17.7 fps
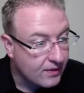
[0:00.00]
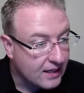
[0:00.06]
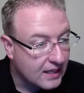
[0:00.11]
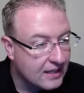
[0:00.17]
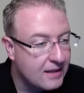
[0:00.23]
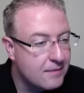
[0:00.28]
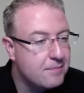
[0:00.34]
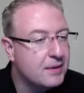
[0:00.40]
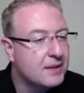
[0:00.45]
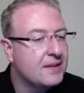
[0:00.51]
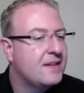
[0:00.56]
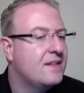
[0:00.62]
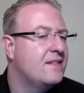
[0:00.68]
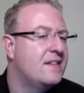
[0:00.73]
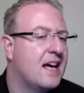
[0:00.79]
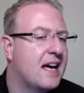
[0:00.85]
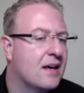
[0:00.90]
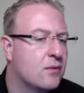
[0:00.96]
And they built a
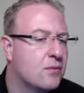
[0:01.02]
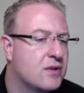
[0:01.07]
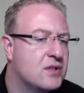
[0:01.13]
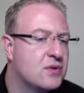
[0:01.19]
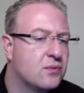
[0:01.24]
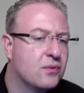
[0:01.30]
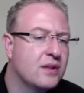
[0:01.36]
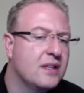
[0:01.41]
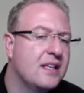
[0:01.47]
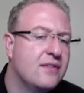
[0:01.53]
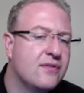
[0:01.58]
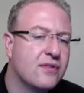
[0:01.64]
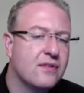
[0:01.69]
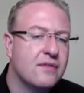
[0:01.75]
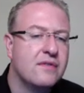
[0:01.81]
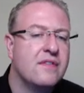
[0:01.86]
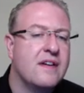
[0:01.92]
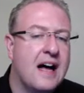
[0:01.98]
deck, which really,
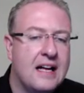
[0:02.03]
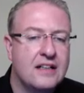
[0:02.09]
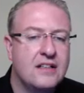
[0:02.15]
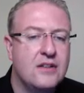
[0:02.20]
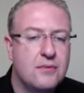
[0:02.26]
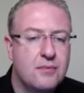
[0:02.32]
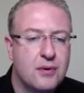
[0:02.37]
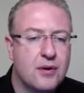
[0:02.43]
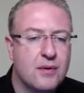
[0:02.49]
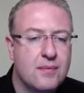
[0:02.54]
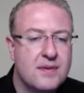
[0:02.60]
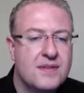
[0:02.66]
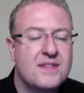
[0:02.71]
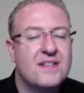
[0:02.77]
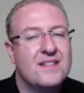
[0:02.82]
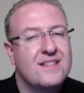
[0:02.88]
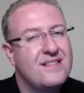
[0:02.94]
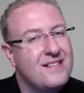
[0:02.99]
for value
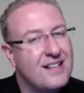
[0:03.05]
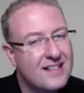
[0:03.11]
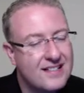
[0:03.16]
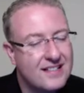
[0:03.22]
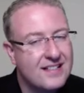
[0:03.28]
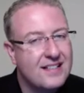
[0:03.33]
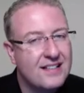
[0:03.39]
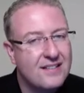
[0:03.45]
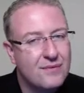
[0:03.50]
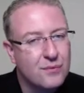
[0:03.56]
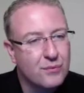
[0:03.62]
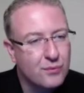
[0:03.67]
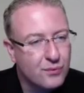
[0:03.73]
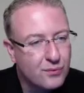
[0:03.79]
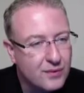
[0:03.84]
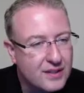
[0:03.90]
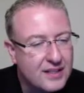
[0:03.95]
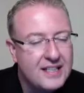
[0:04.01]
purposes, doesn't
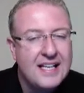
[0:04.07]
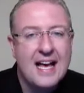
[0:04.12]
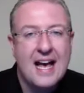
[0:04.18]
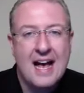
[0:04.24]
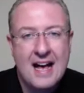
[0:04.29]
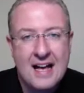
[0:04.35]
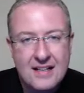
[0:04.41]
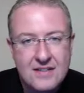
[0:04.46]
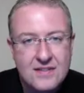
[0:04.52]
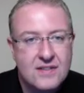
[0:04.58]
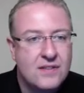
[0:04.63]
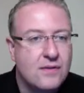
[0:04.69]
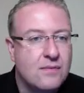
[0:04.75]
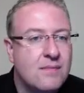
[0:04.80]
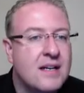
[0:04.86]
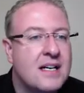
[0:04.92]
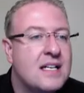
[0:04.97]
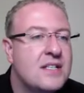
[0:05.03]
really add
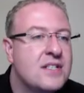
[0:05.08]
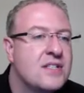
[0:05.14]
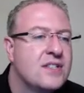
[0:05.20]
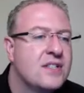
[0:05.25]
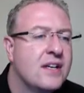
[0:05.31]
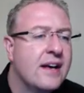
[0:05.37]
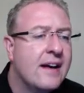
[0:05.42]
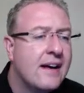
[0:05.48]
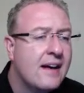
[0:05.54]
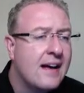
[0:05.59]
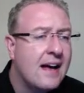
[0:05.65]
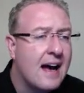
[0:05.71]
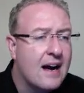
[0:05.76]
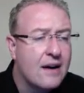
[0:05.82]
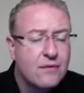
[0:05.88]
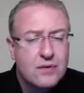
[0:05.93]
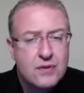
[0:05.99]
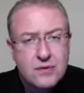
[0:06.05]
too much.
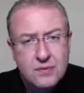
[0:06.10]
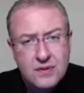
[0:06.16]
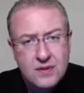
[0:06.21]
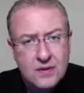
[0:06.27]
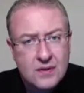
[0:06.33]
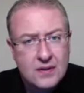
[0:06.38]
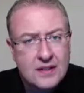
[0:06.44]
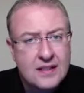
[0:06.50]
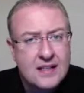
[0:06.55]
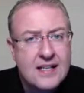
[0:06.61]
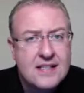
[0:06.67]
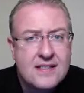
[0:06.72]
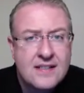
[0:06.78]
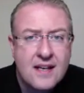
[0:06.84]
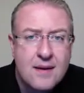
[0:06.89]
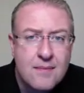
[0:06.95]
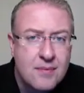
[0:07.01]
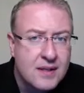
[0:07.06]
Average return on
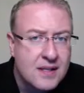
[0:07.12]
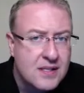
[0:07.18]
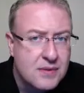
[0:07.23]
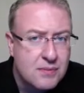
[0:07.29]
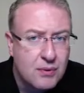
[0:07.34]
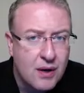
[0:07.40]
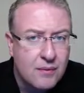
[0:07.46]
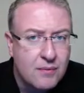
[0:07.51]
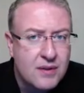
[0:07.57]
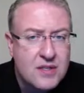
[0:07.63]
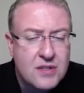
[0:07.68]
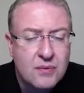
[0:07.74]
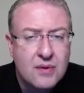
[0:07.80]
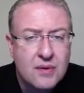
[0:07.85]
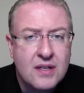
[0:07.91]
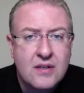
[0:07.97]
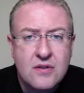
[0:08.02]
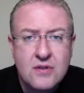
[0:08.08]
landscaping is probably
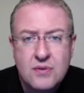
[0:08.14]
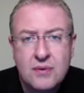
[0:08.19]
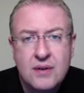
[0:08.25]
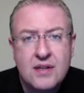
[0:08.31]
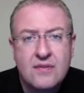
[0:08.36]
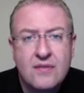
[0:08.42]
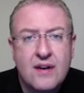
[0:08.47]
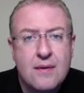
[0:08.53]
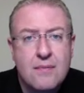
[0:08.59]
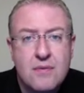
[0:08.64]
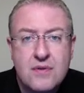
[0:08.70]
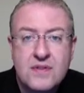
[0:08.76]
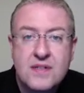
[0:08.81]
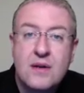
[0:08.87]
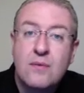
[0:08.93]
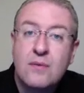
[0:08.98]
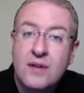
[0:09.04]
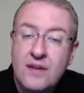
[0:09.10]
20 or
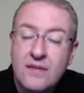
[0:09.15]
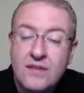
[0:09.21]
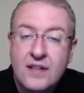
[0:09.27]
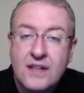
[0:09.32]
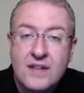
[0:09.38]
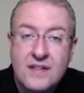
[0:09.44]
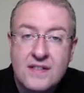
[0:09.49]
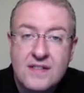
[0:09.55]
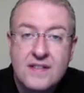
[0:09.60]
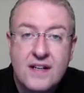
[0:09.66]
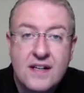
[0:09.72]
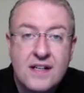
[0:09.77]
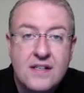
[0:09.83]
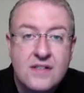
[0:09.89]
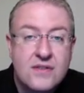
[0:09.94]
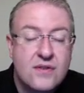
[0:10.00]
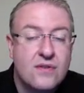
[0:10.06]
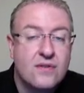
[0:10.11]
25% when they've done the
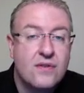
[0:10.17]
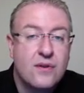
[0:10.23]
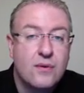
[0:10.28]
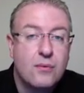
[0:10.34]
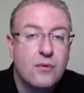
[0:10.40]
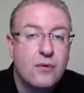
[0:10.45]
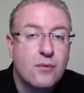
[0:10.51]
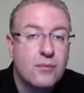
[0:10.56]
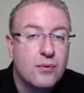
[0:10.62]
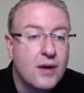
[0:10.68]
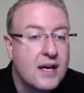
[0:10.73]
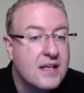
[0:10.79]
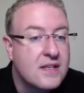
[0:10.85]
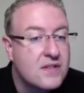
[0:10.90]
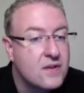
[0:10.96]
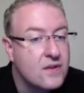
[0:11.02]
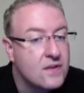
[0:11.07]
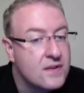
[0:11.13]
studies th through
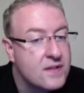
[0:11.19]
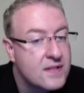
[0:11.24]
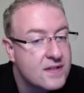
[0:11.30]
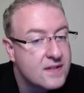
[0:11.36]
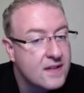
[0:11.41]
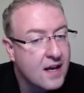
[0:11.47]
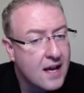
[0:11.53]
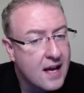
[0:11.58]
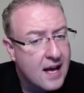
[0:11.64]
appraisals.